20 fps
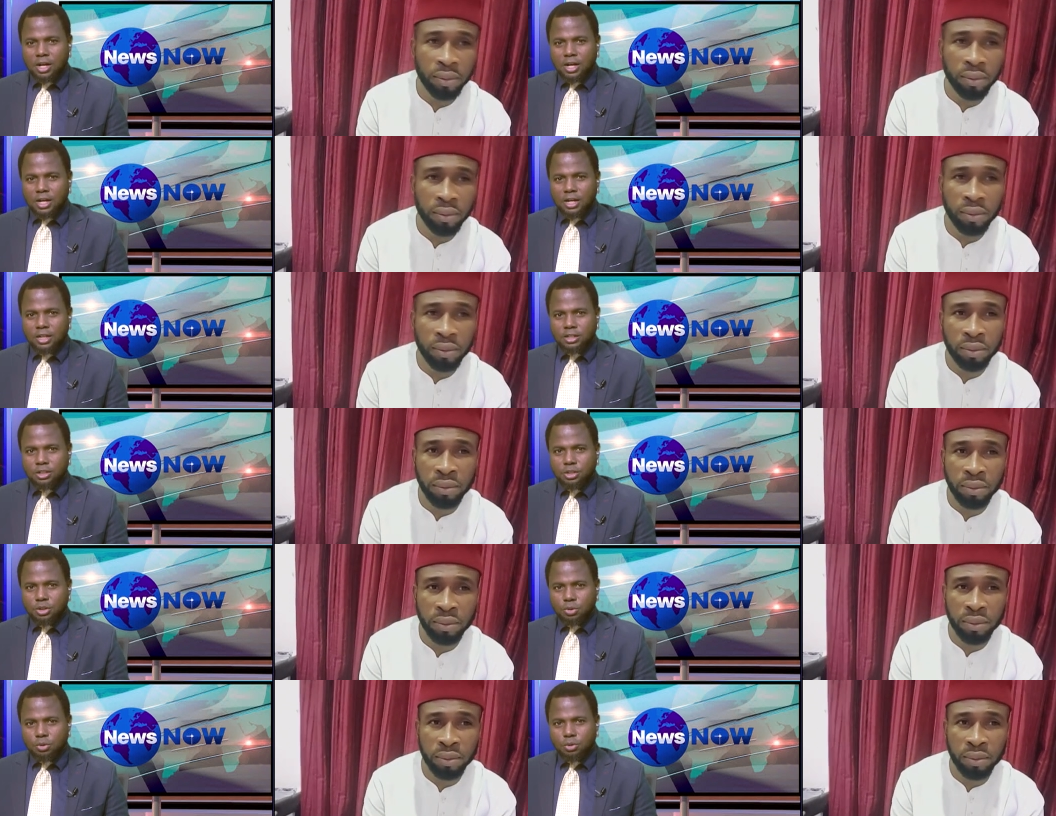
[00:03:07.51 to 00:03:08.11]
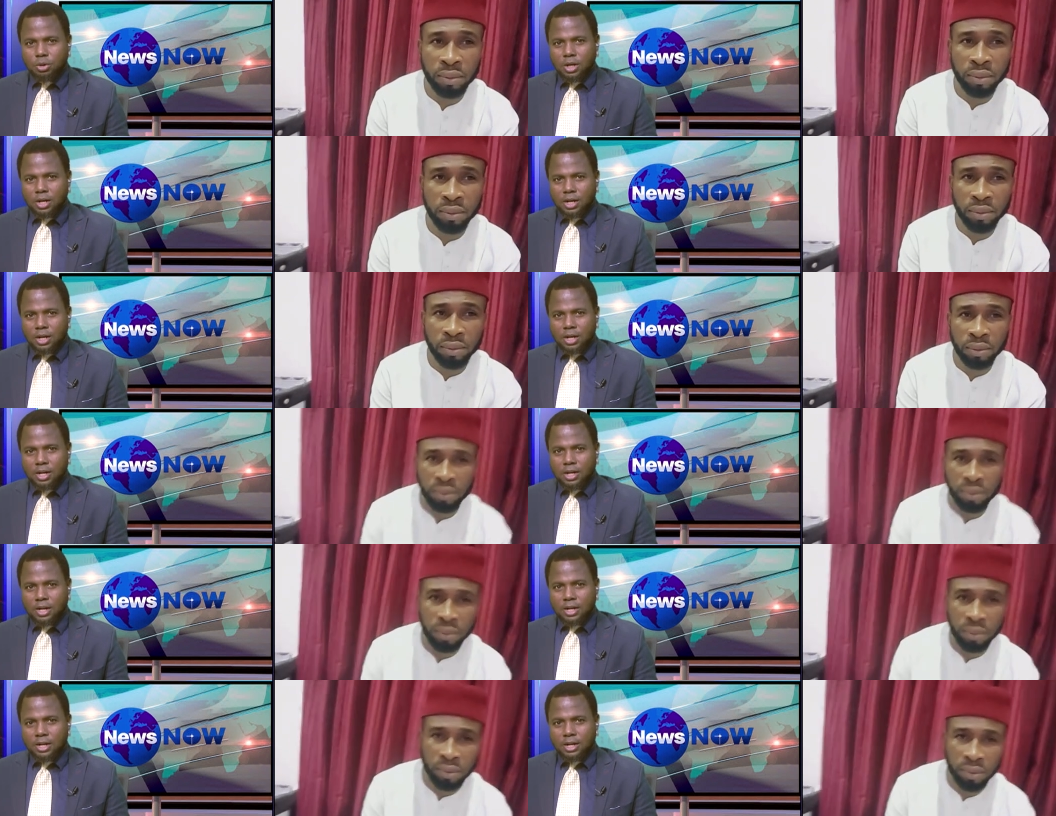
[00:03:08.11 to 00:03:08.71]
Speaker 1: And you
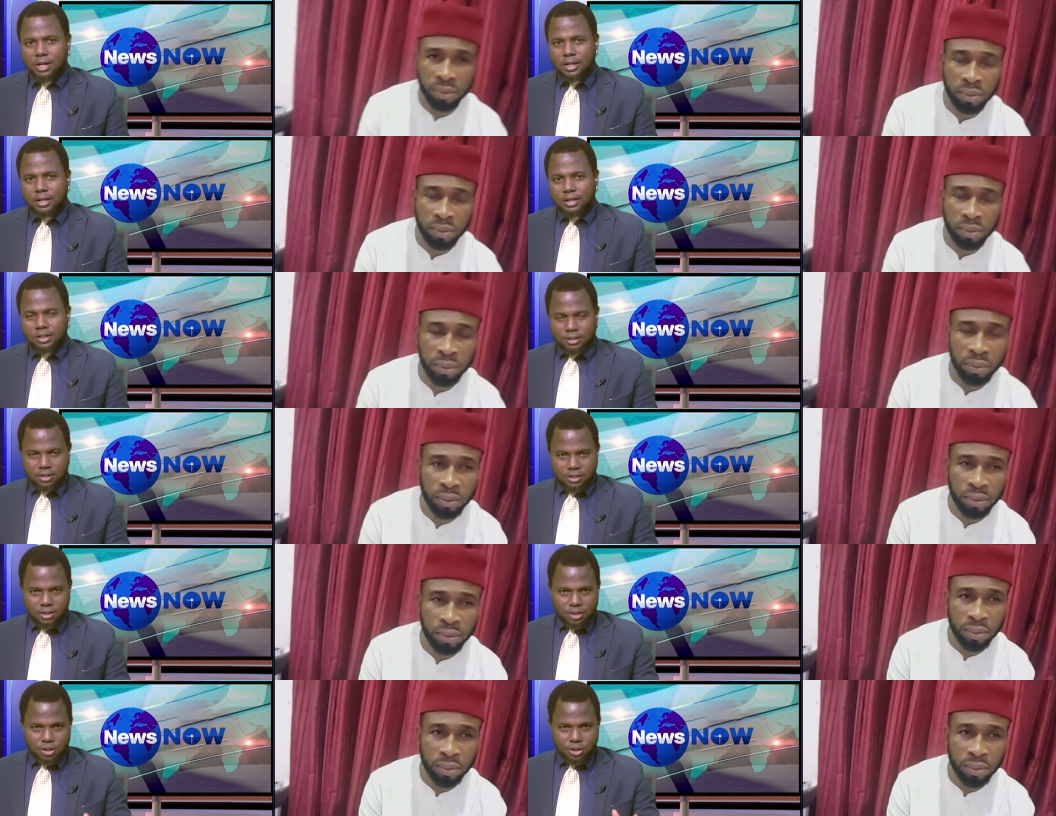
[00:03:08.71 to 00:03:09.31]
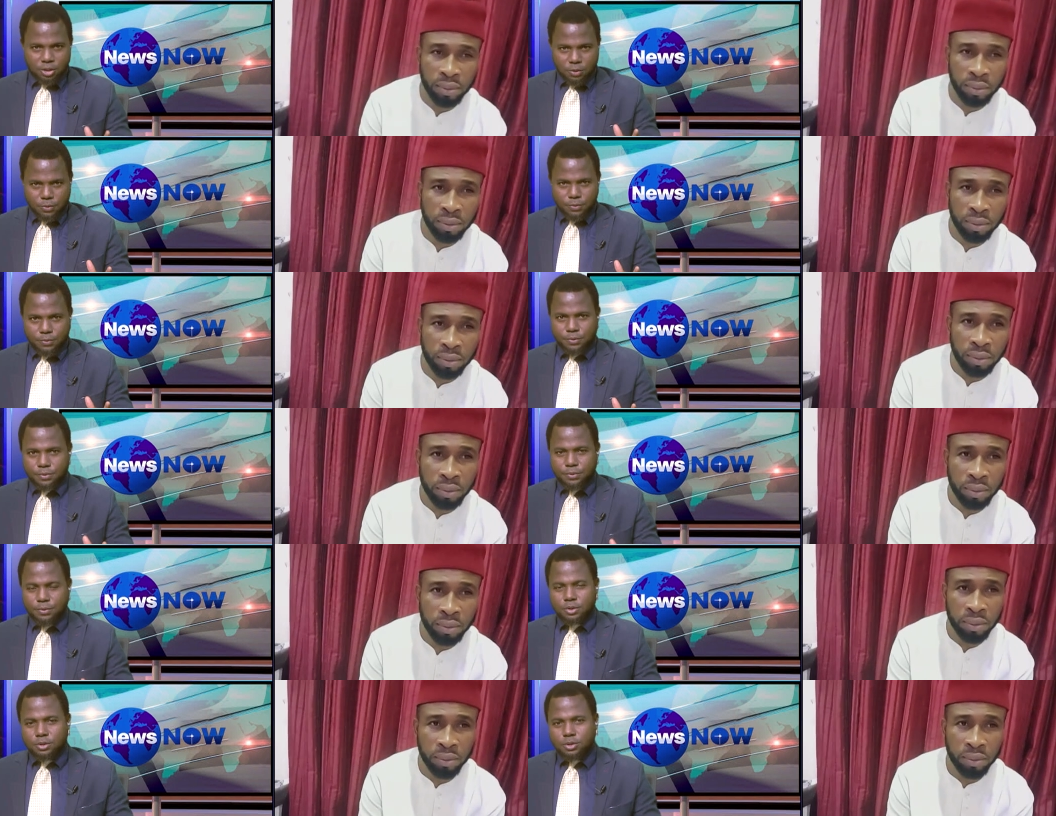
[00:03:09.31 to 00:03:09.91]
are a
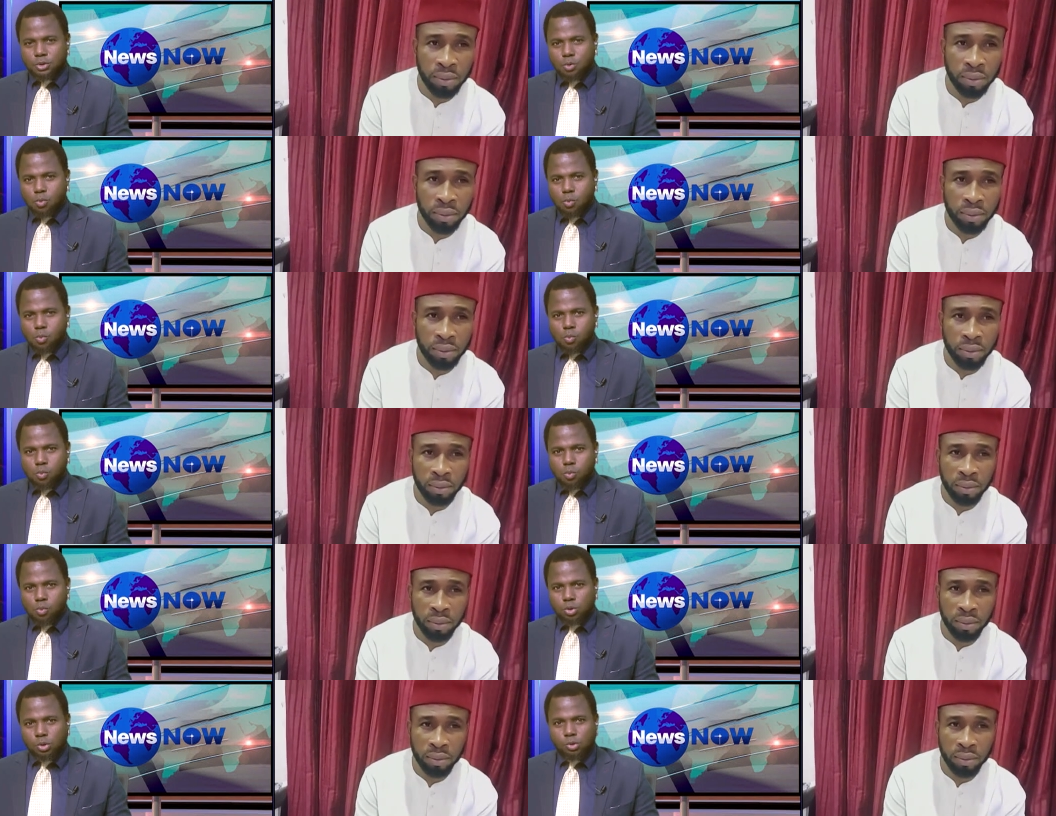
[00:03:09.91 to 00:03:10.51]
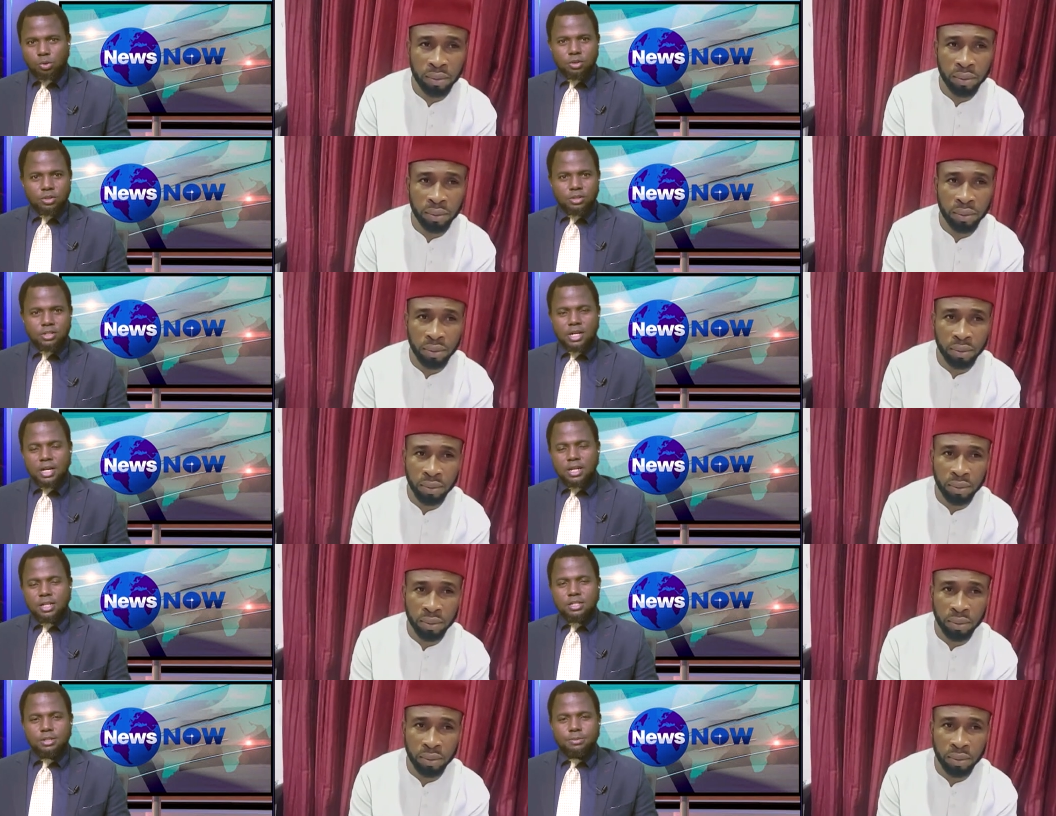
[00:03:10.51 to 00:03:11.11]
youth, so you want to
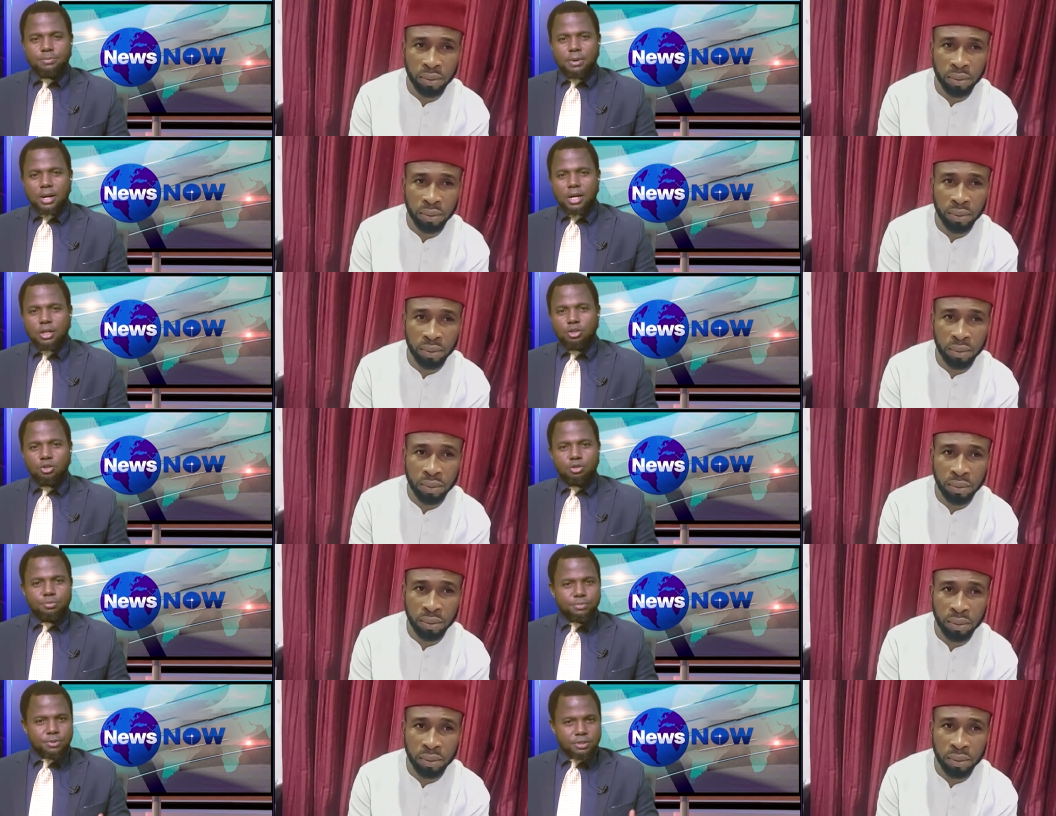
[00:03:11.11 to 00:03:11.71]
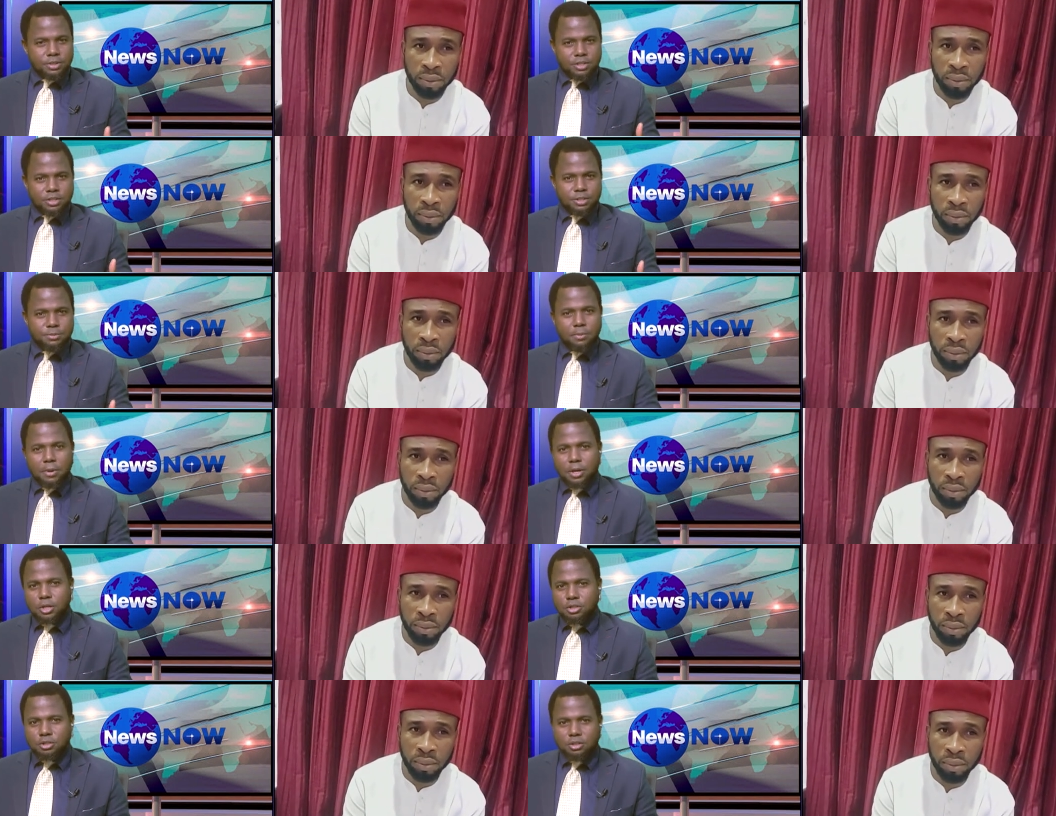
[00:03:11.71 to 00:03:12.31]
tell us about youth
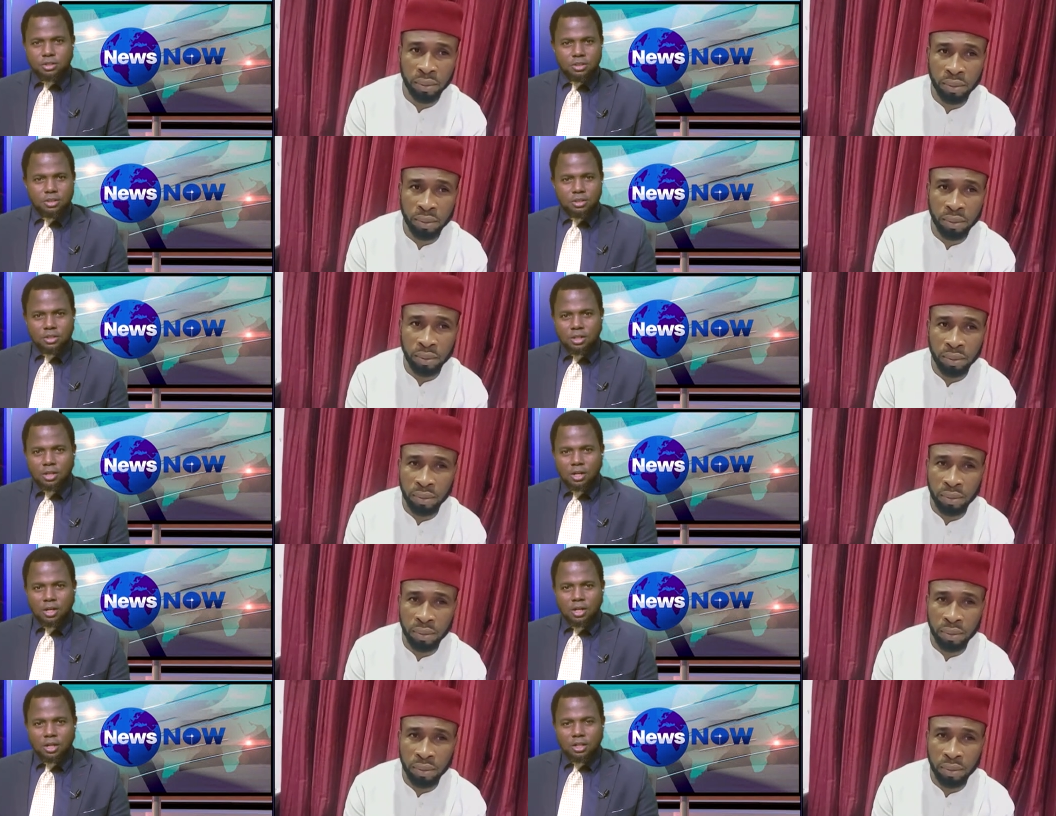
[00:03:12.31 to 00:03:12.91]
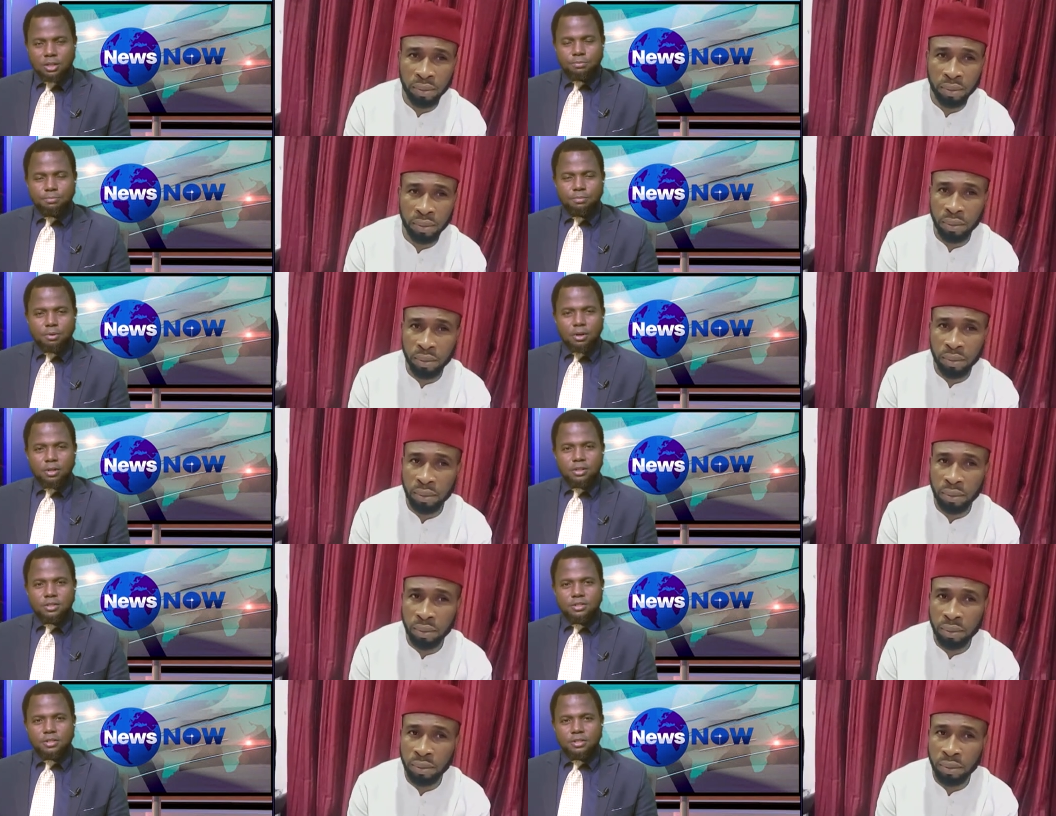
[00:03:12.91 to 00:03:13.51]
participation in
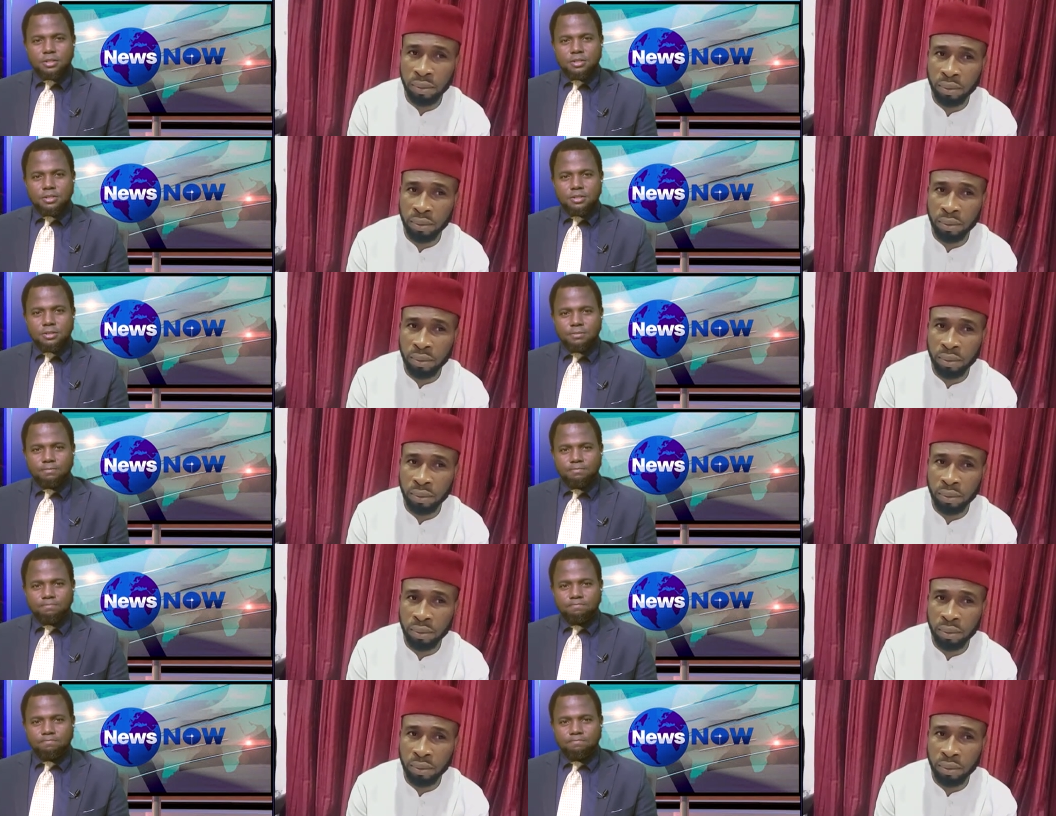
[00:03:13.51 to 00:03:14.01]
politics?